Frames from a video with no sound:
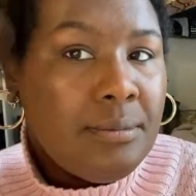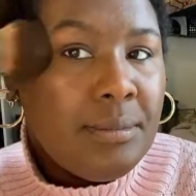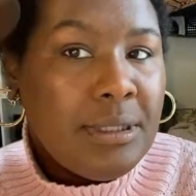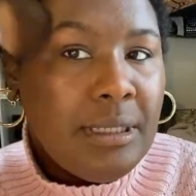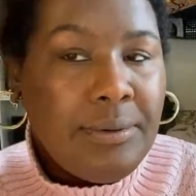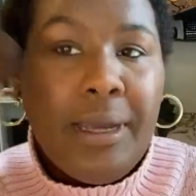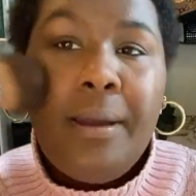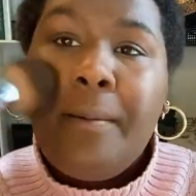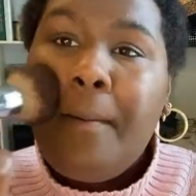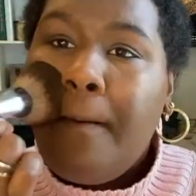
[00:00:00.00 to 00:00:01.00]
But there we are.
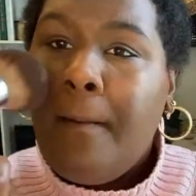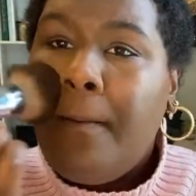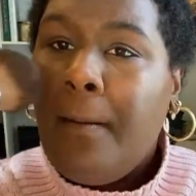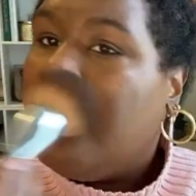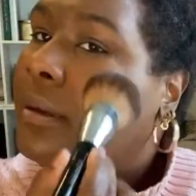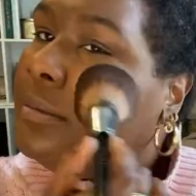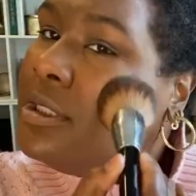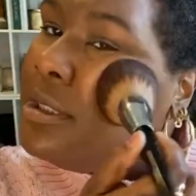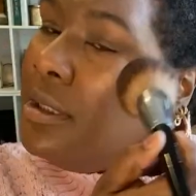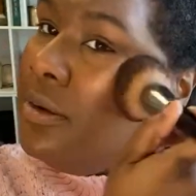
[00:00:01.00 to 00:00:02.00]
I'm
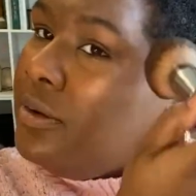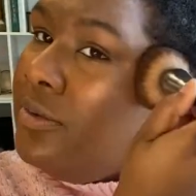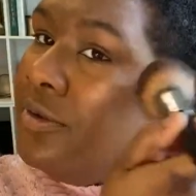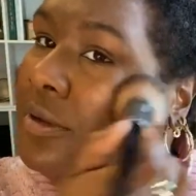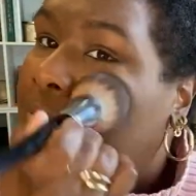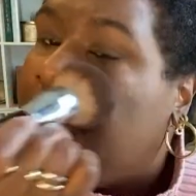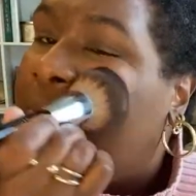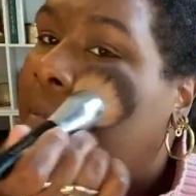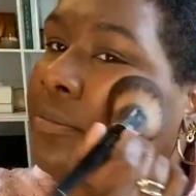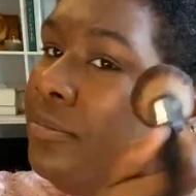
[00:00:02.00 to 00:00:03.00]
just gonna go over the
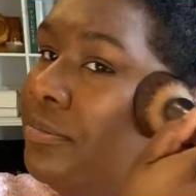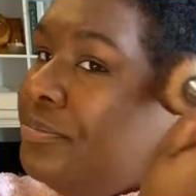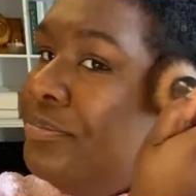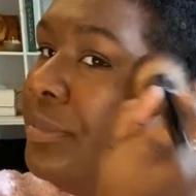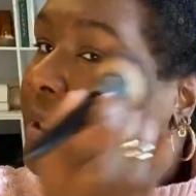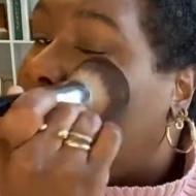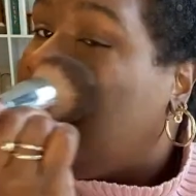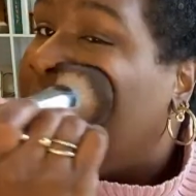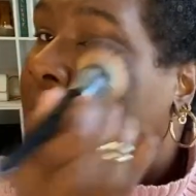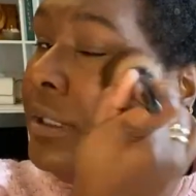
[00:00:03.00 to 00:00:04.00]

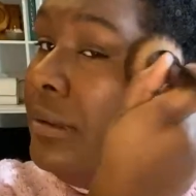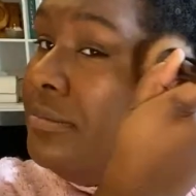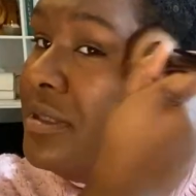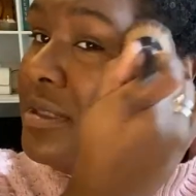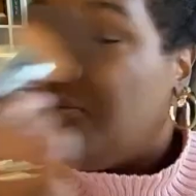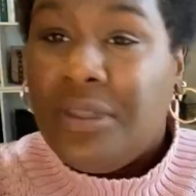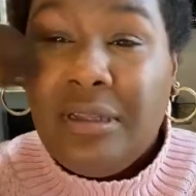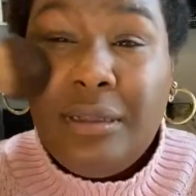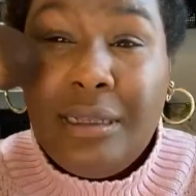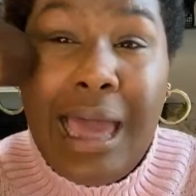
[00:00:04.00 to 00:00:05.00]
creams with
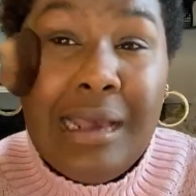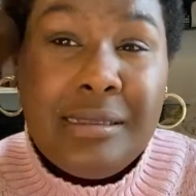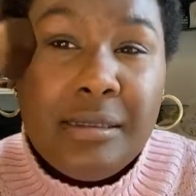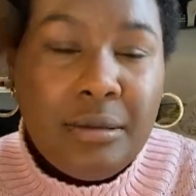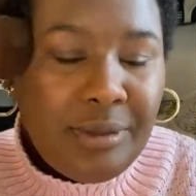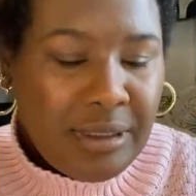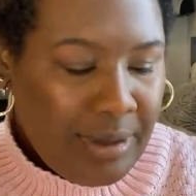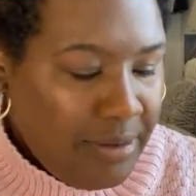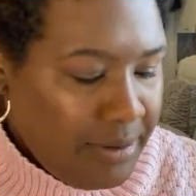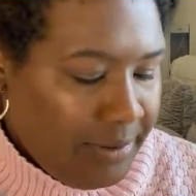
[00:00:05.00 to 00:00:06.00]
the last little bit of
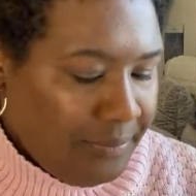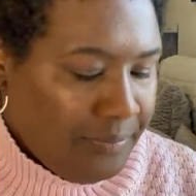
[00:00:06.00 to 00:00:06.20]
powder.